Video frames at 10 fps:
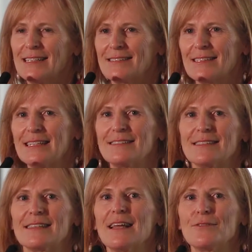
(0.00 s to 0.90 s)

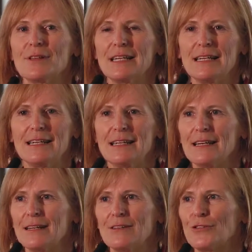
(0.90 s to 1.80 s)
It's a lovely
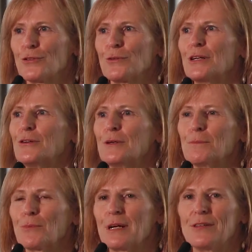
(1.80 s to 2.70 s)
story to
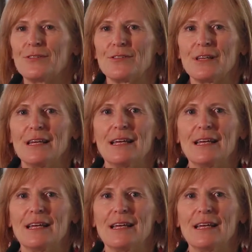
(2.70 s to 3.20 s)
embrace